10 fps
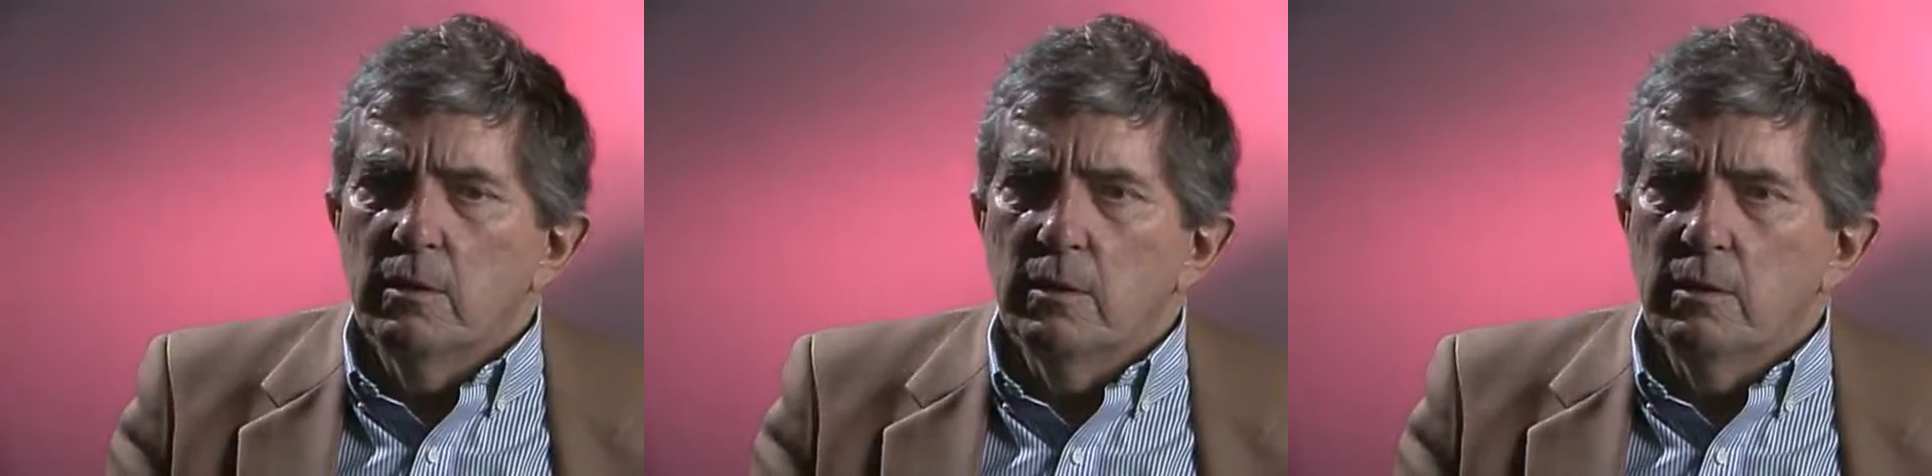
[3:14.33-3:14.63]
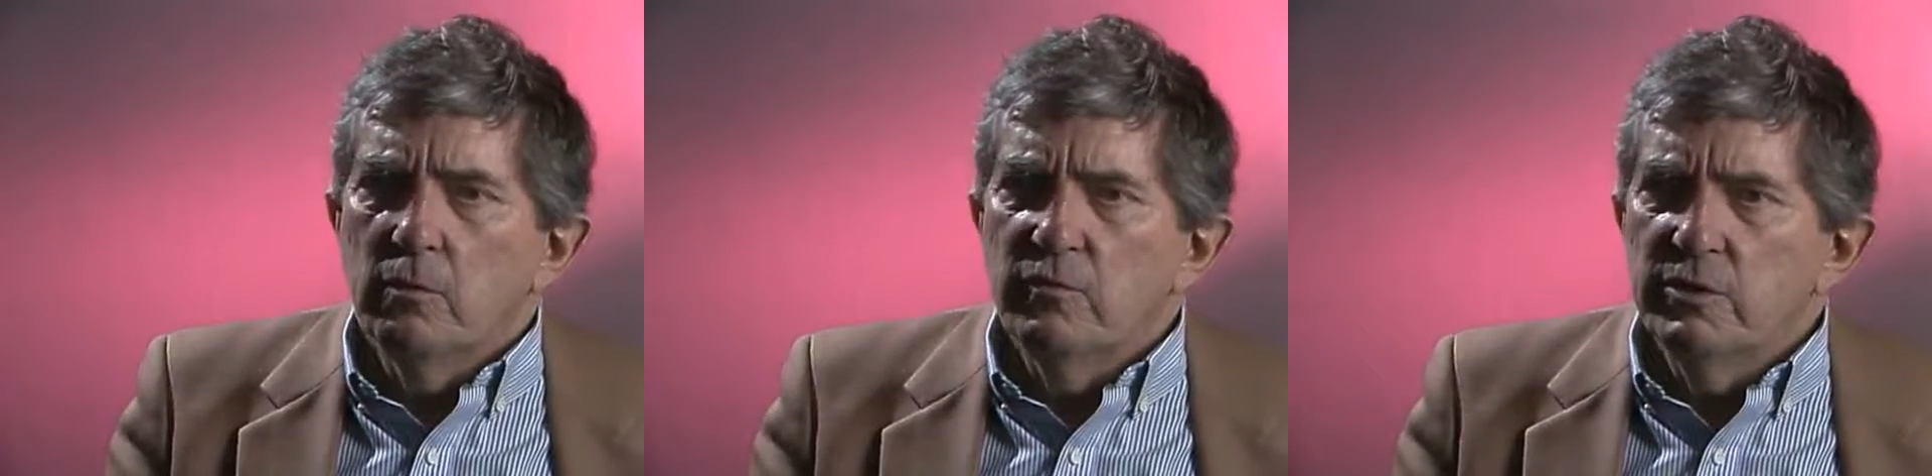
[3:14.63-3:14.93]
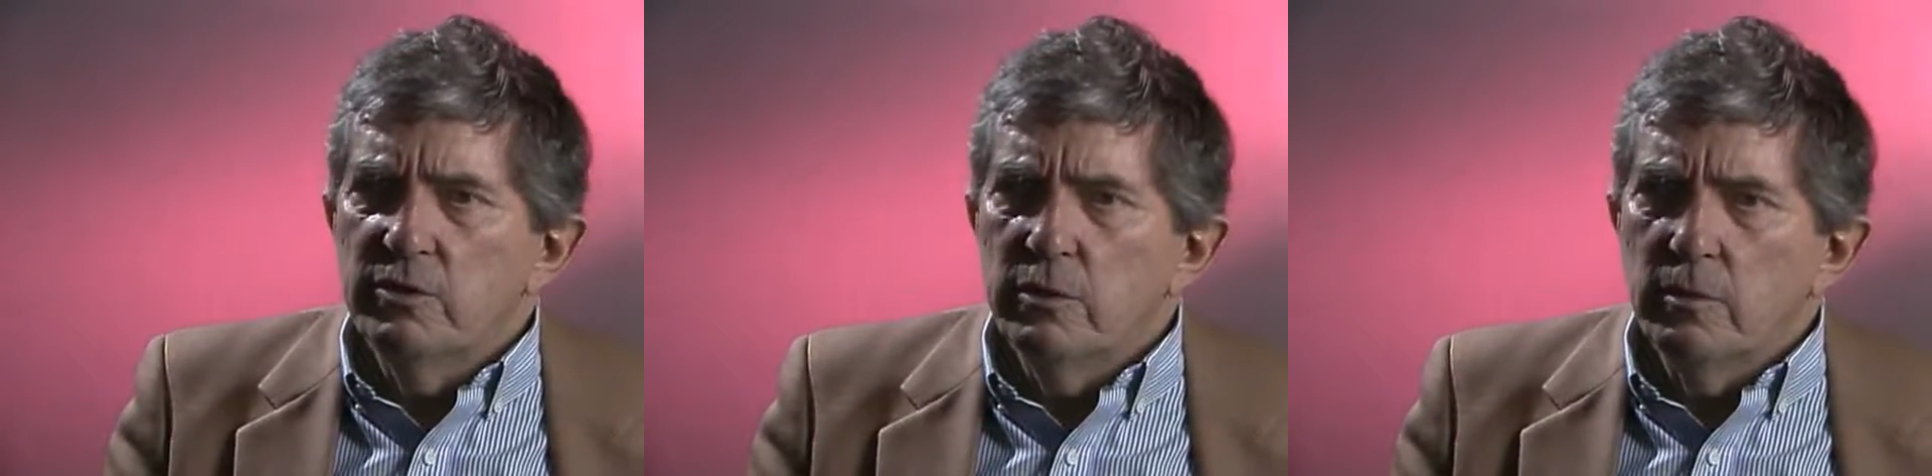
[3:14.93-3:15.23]
uh, over in
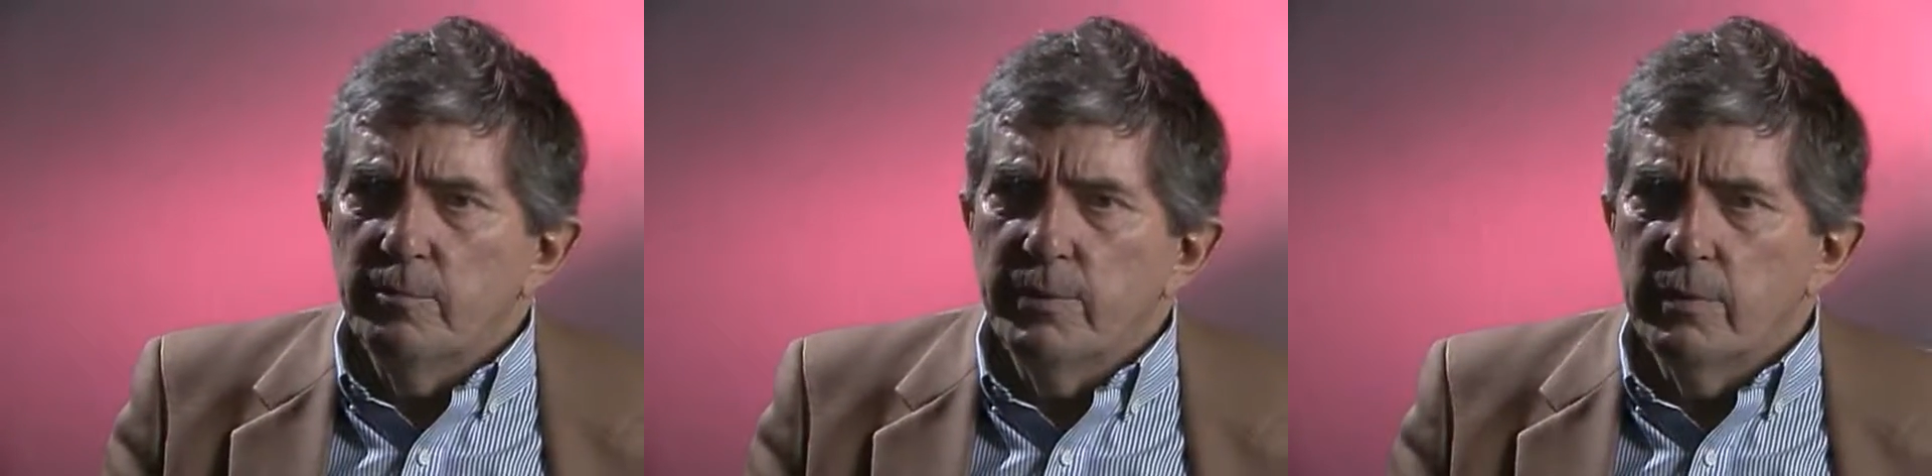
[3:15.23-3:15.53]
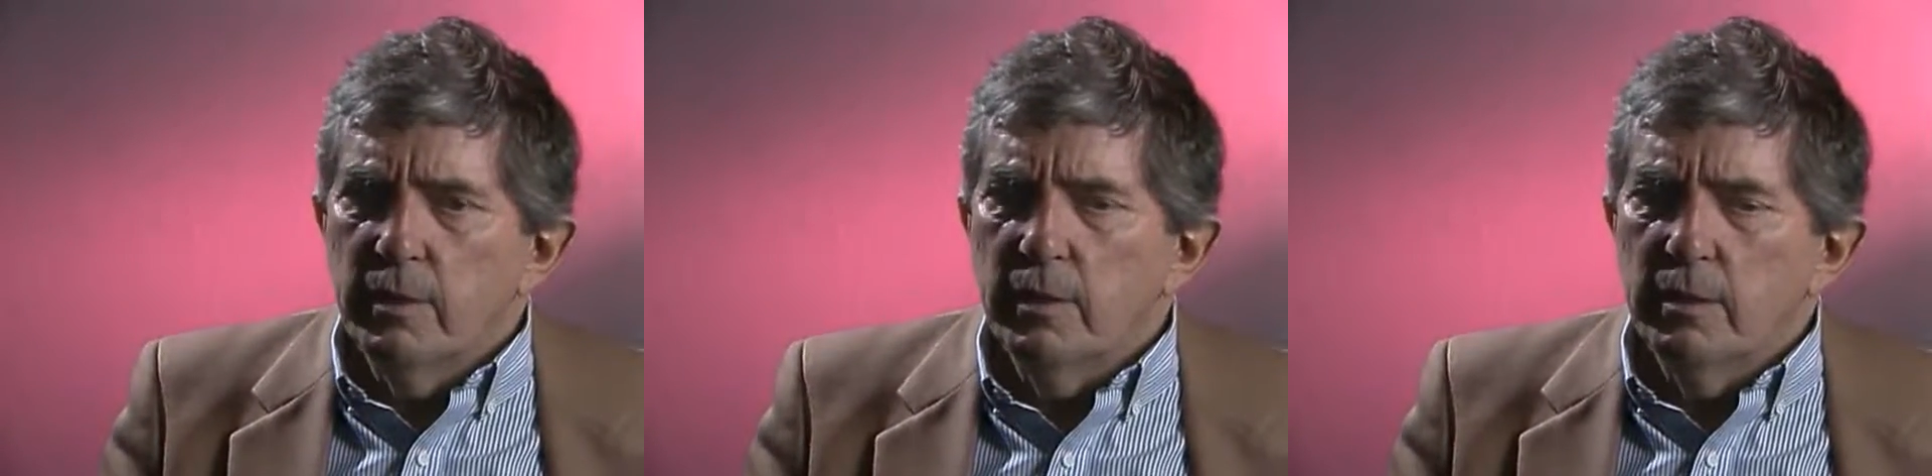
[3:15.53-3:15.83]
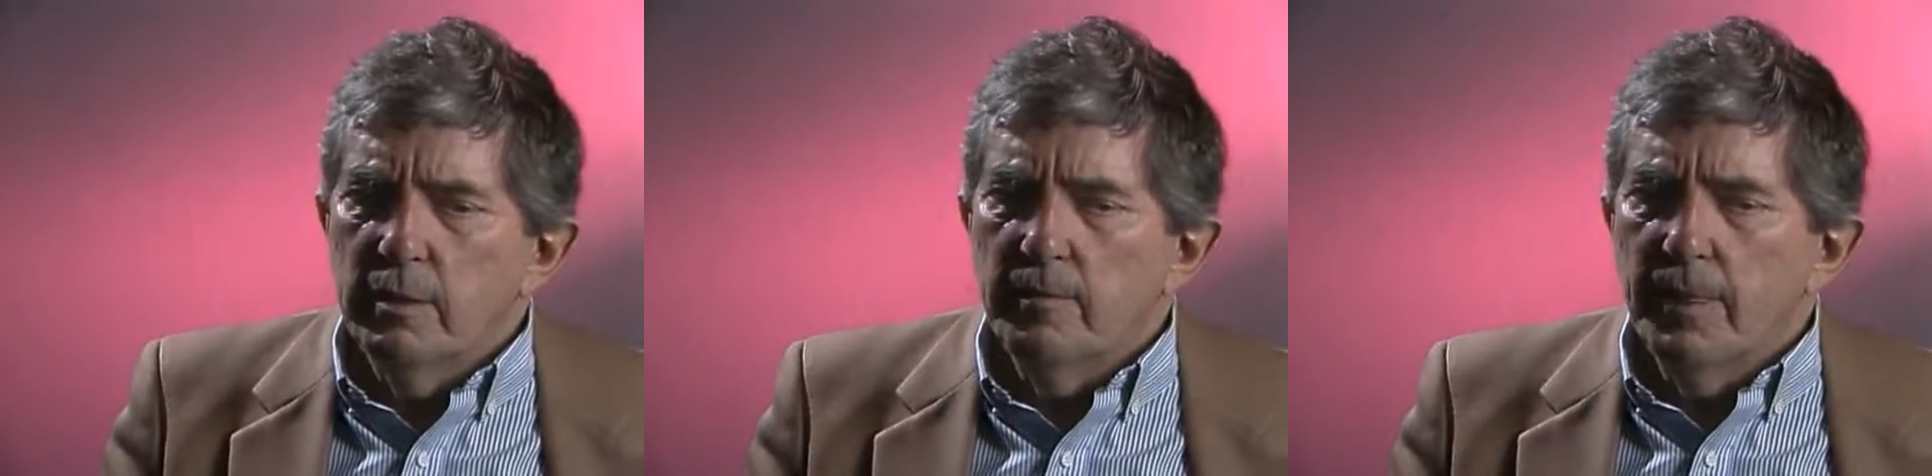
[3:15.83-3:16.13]
Europe.
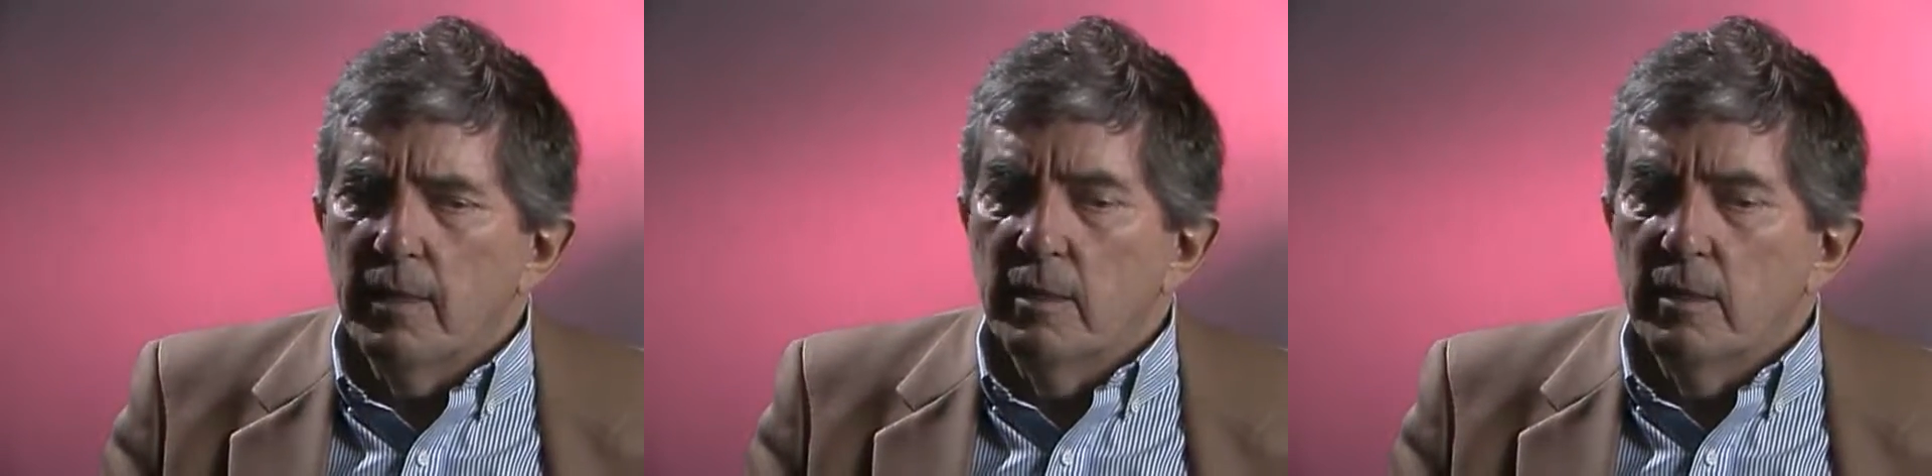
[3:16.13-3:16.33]
And um,